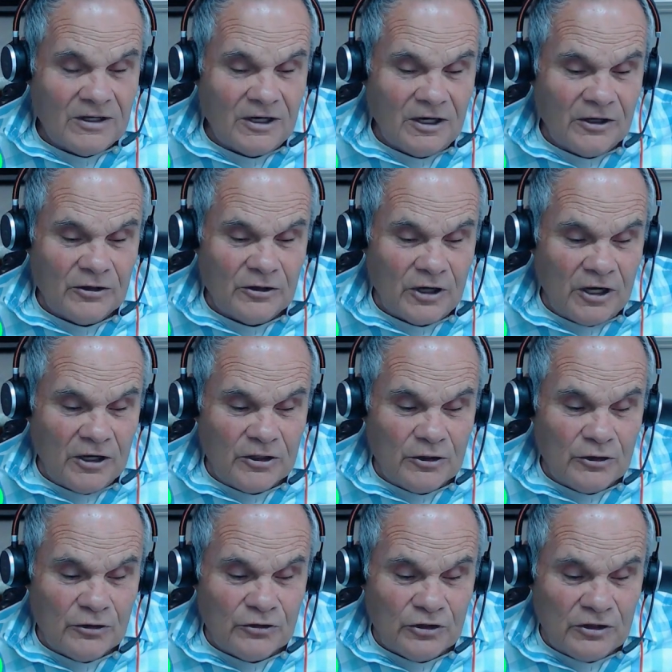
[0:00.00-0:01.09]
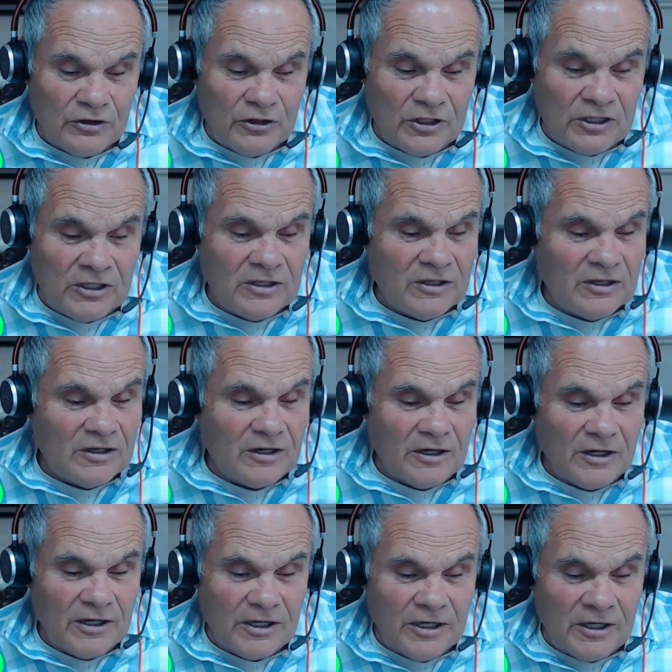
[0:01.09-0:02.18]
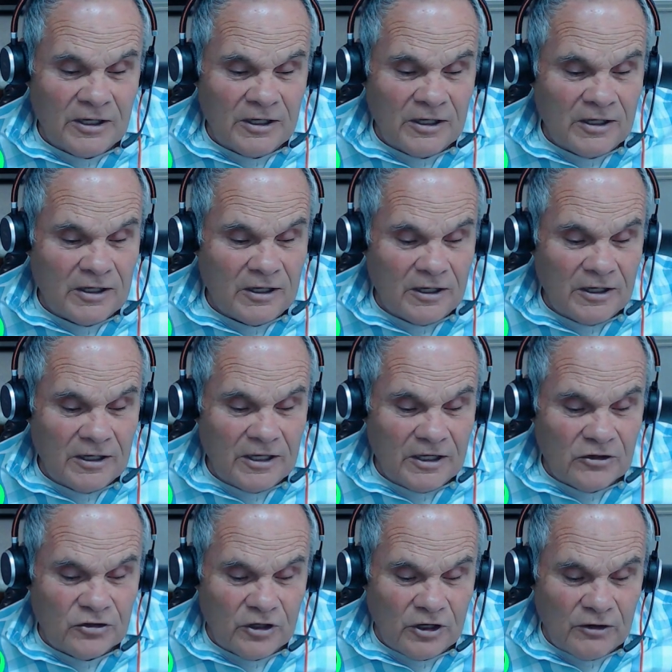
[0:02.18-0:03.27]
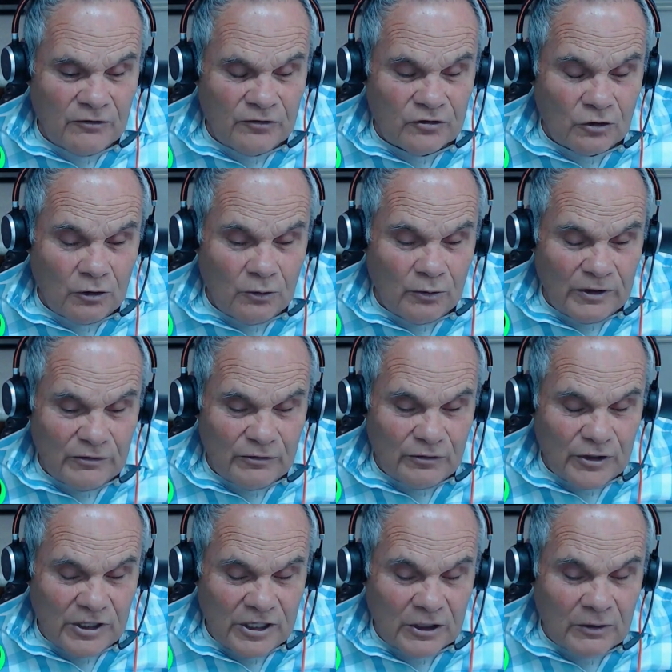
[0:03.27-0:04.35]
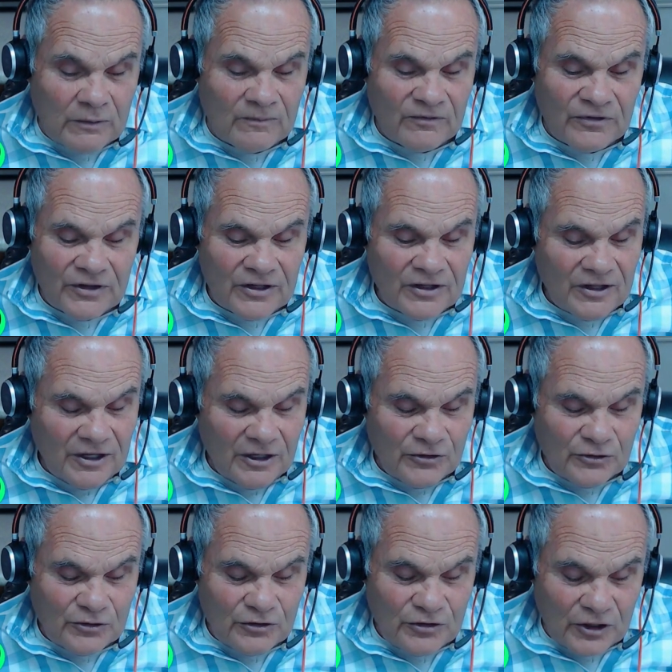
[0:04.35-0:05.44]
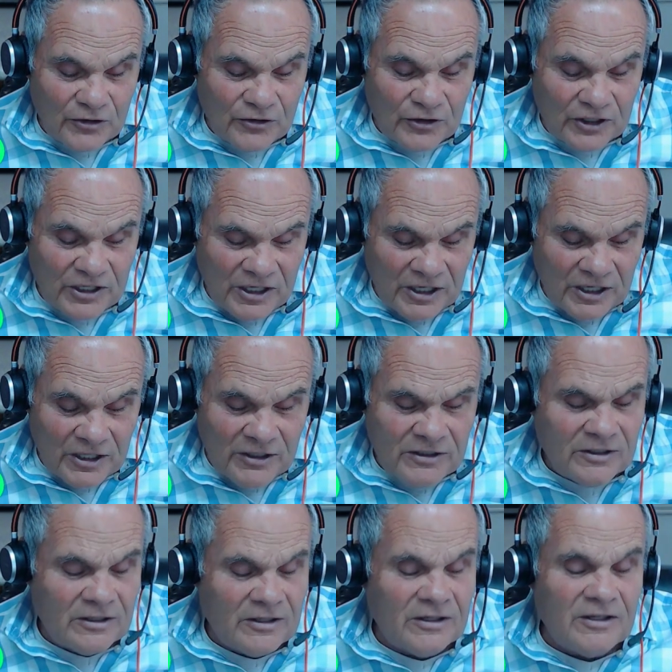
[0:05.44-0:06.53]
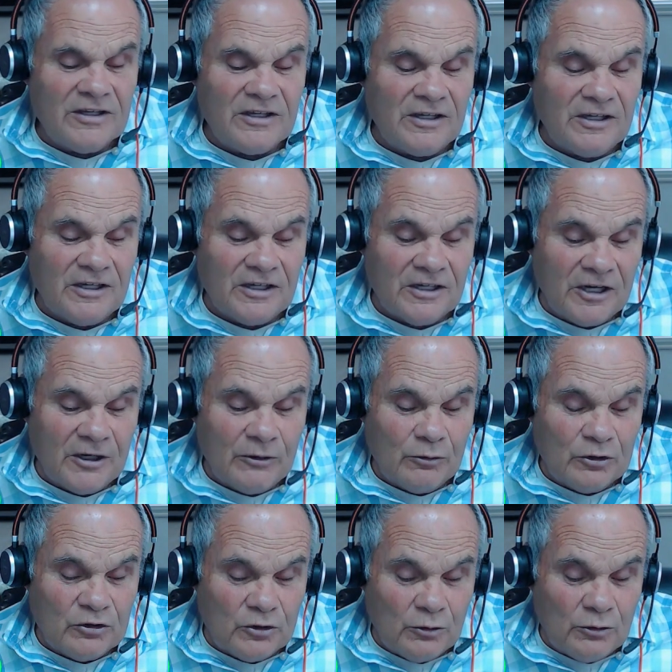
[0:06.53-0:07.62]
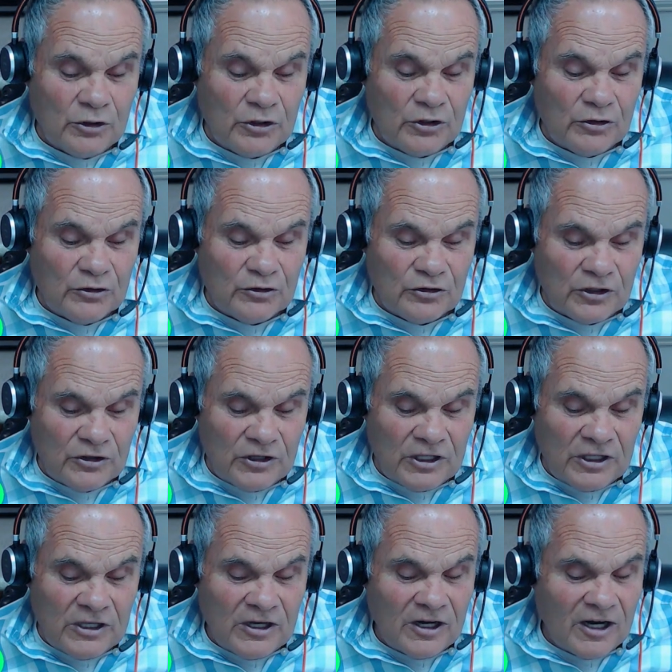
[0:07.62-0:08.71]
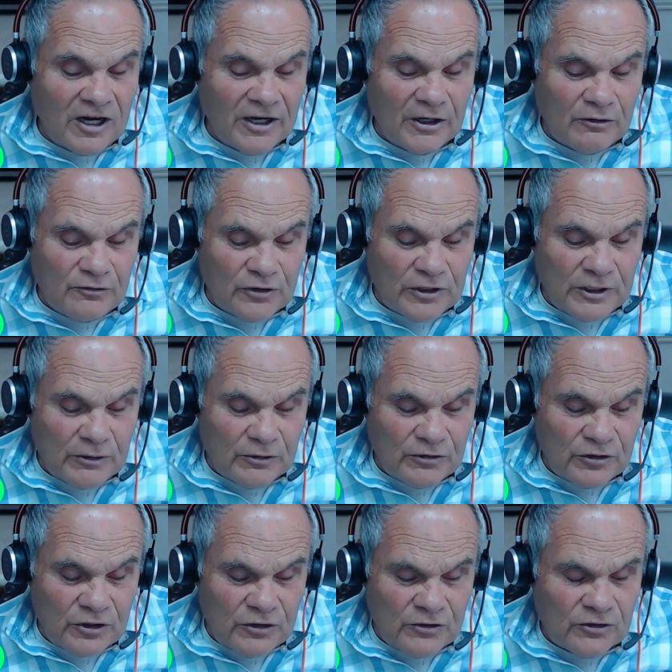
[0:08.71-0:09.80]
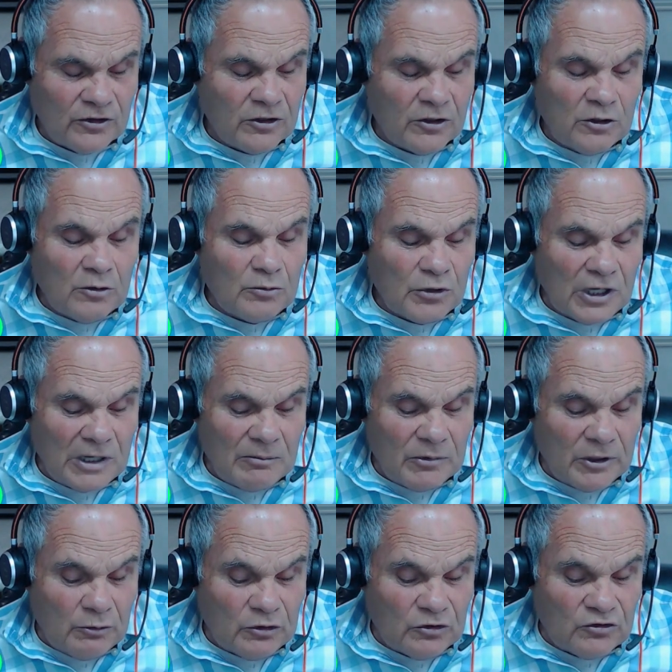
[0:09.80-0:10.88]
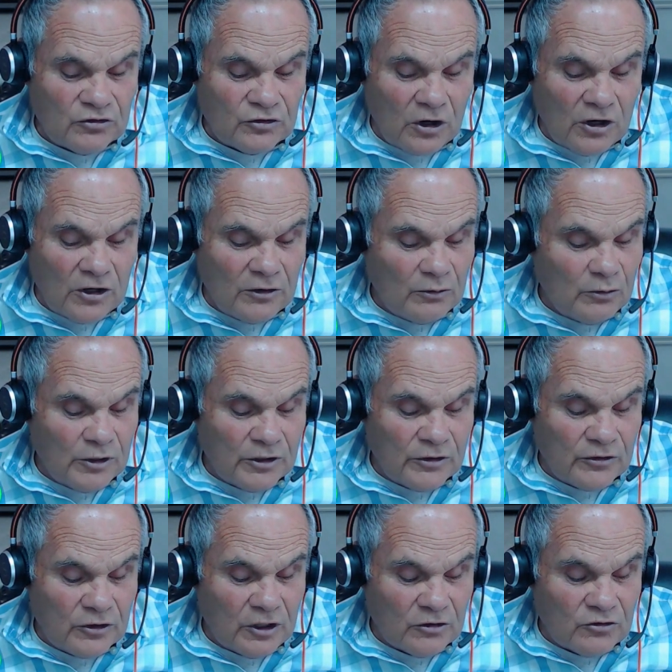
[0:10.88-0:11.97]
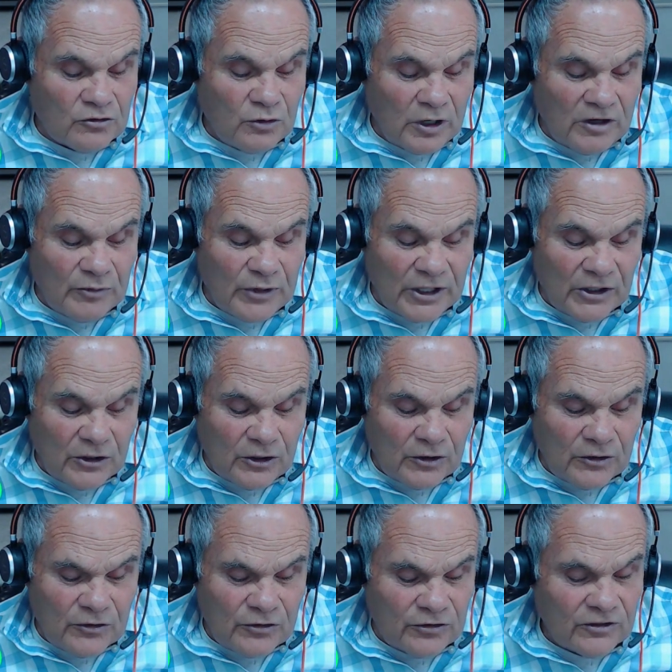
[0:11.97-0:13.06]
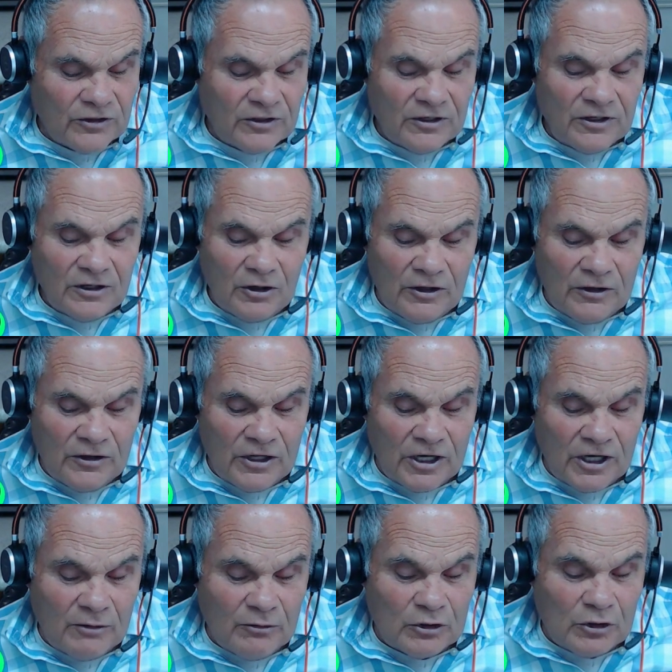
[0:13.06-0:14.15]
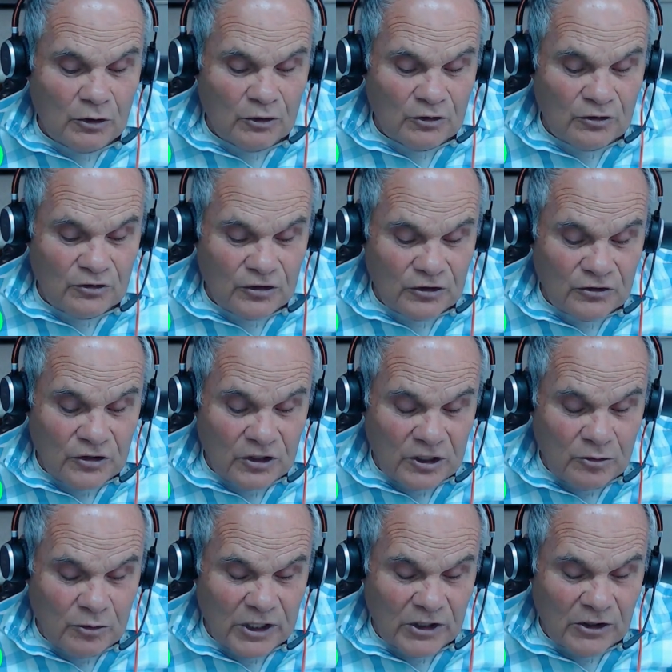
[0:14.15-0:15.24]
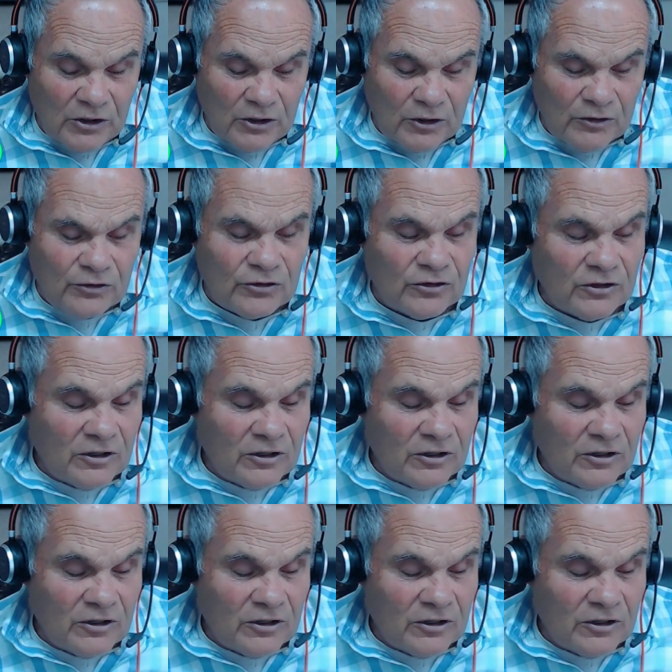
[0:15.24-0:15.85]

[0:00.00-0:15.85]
On using the HF shortwave radio. Answer is yes, I can. And I would do it using the higher frequencies. Probably would start with 12 megahertz, and then I would go to 16 megahertz